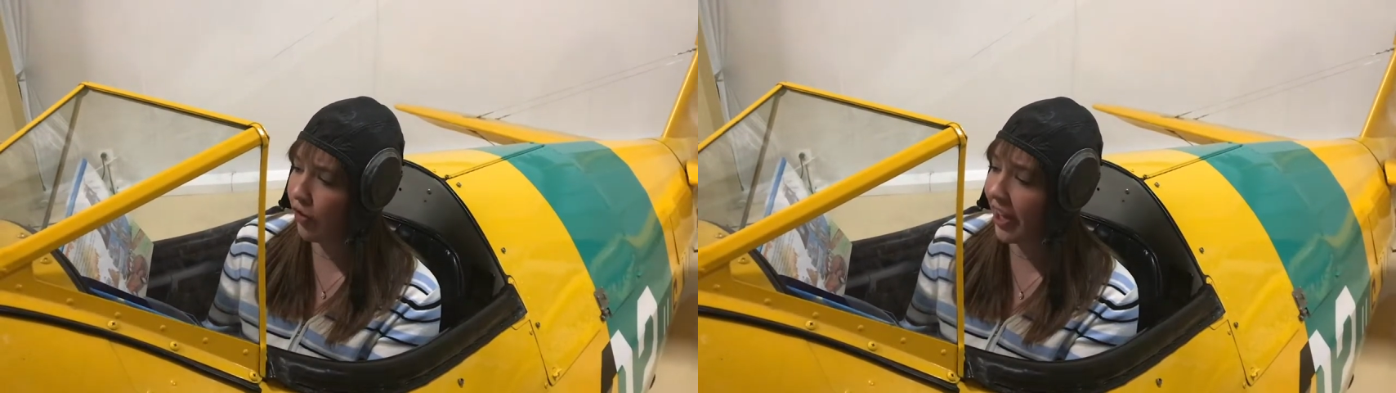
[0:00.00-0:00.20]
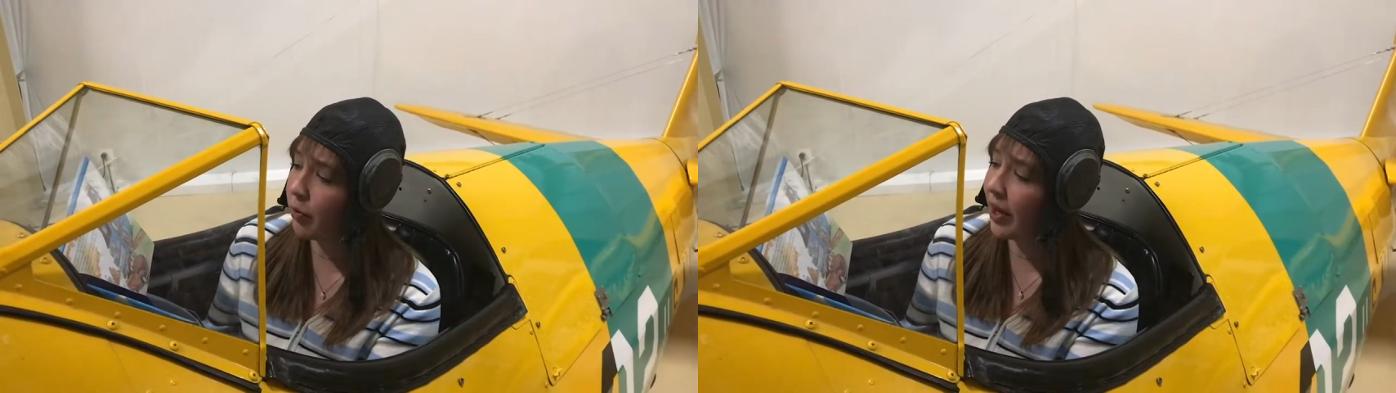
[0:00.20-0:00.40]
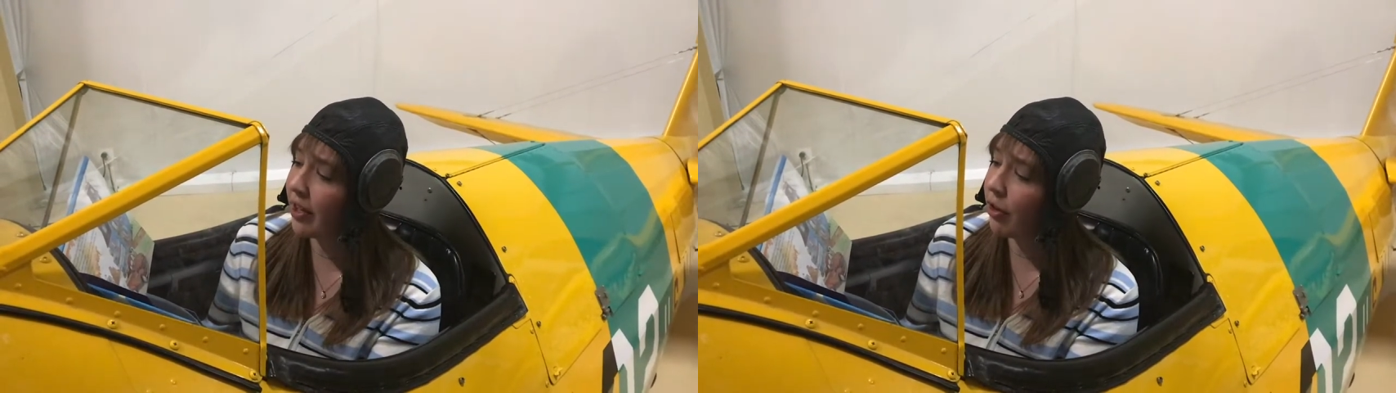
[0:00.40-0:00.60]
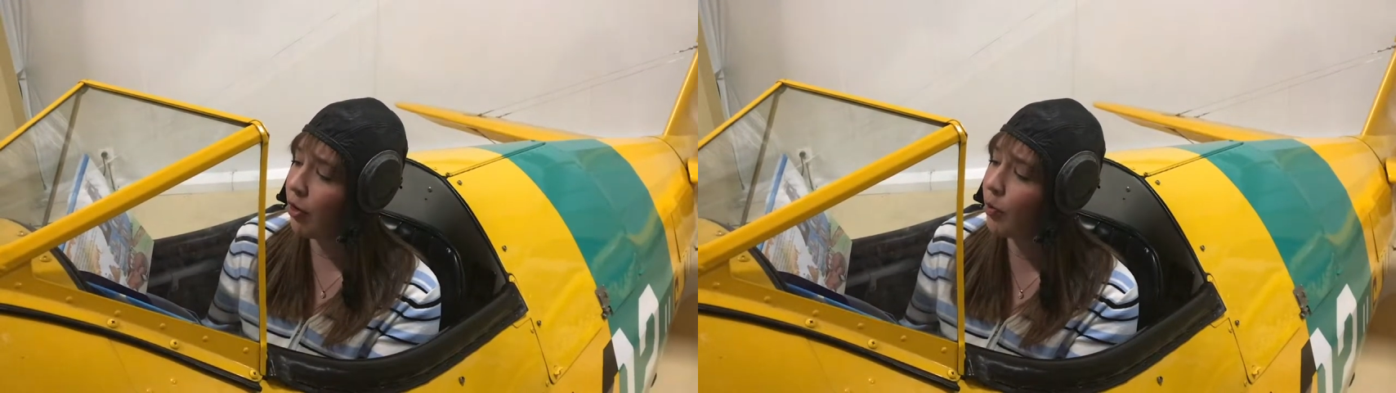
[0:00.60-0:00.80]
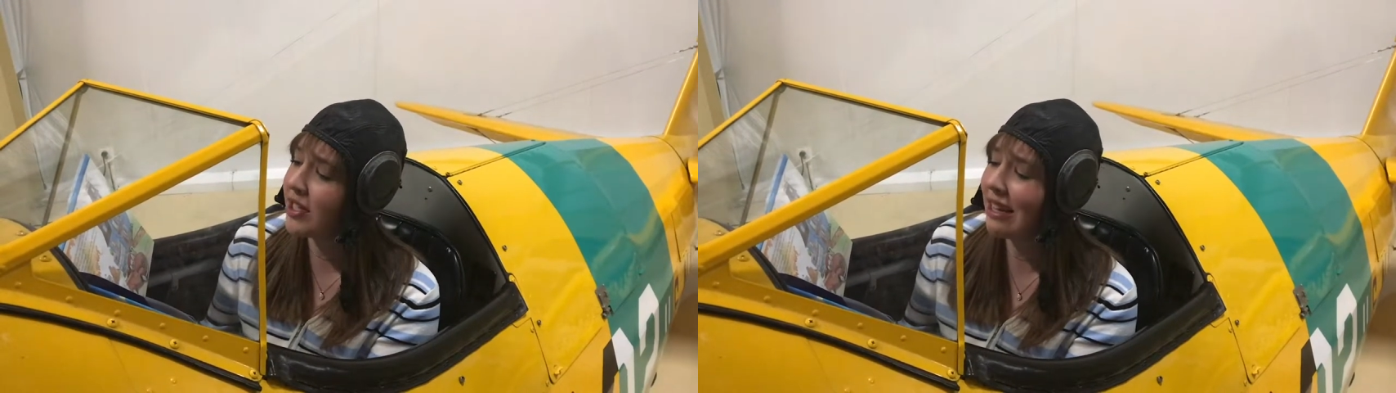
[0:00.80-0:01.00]
Van
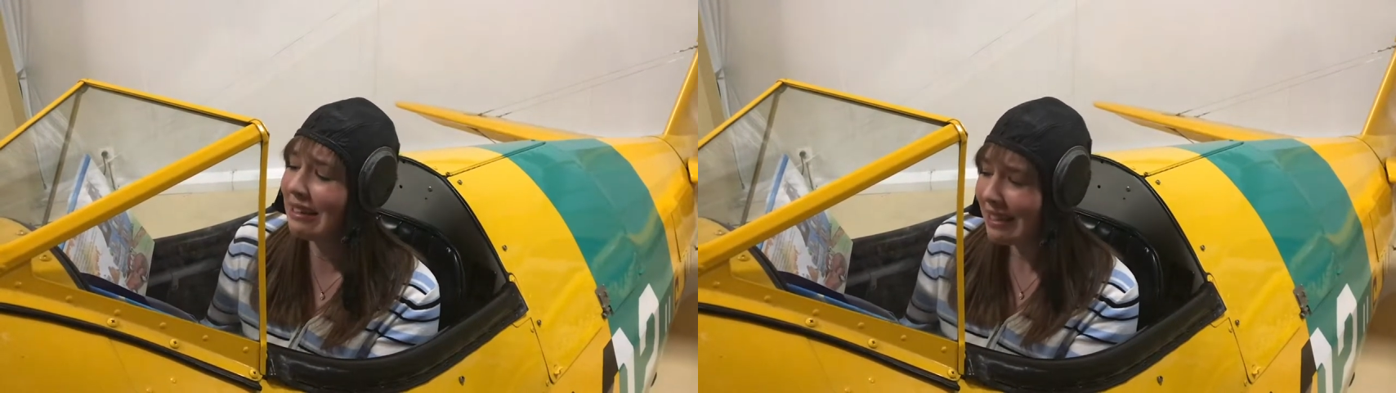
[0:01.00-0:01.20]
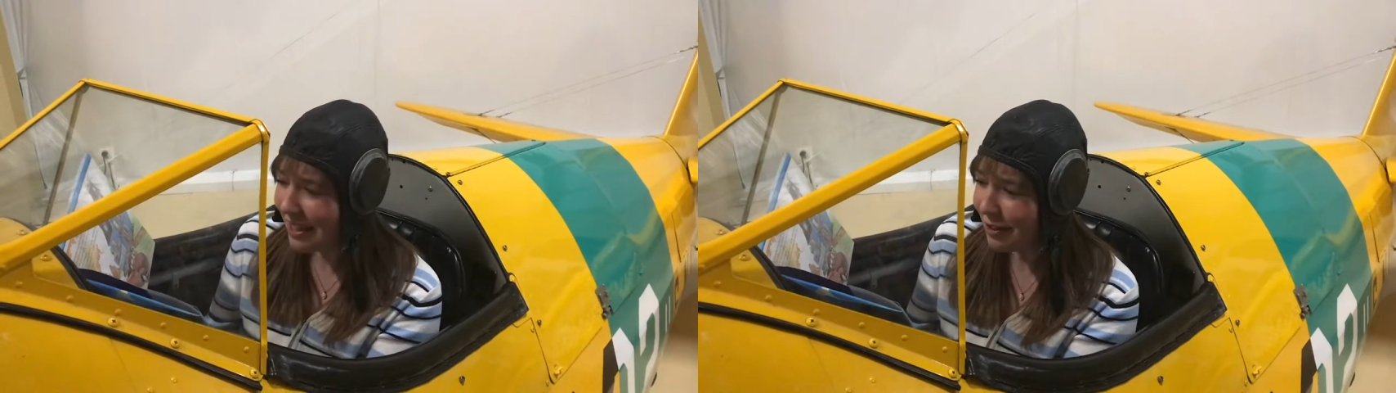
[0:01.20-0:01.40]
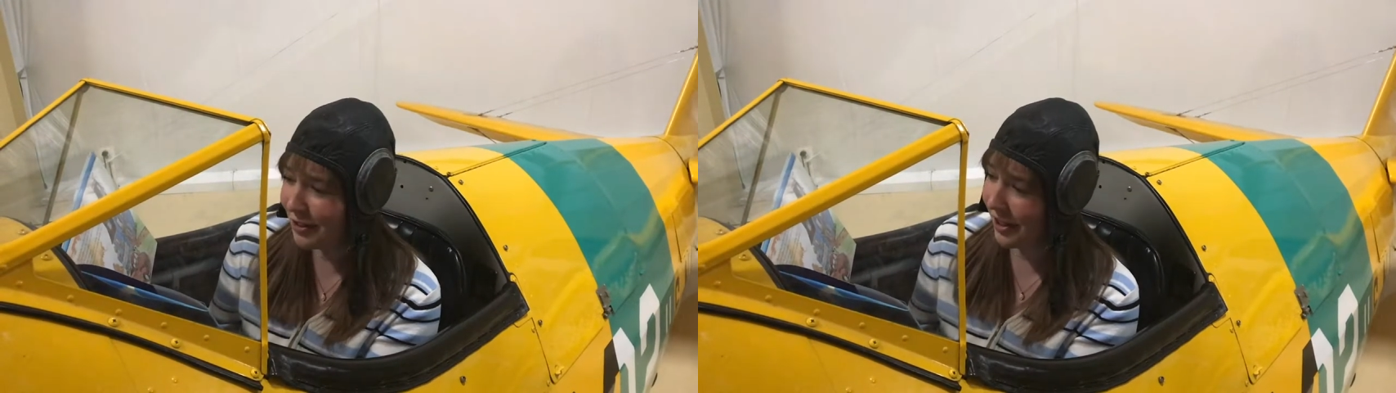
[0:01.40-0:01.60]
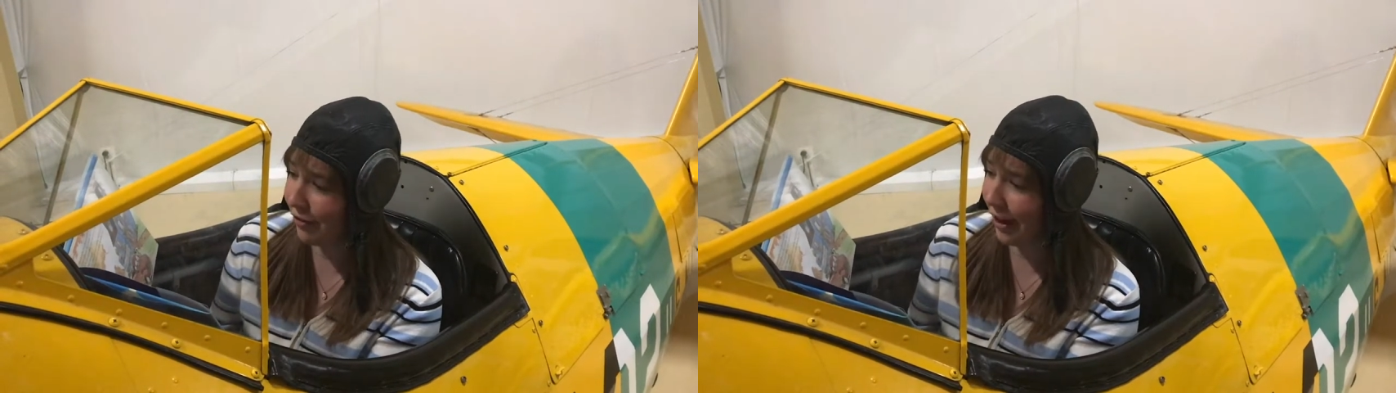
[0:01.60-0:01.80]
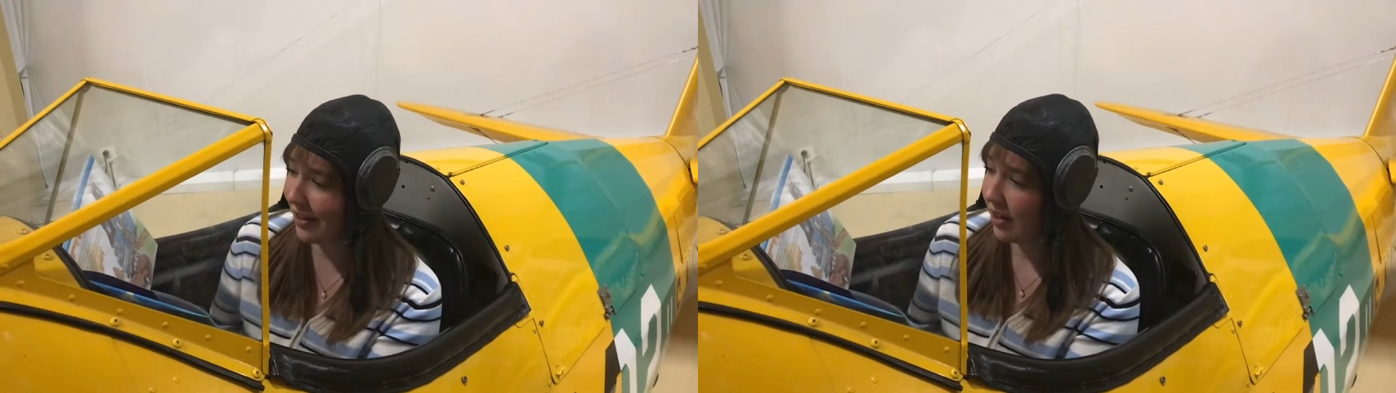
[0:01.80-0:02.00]
Winkle was a little
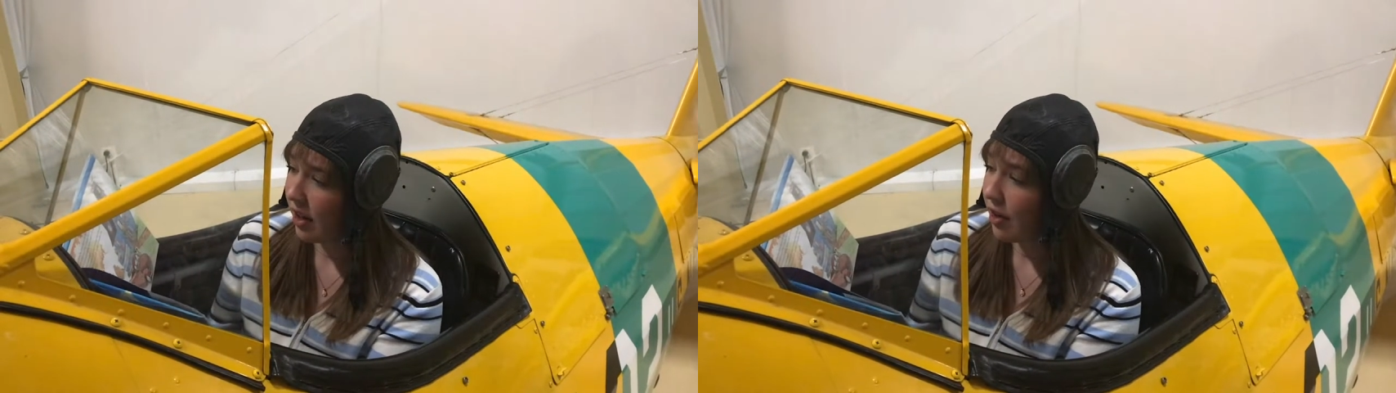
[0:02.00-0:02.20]
different.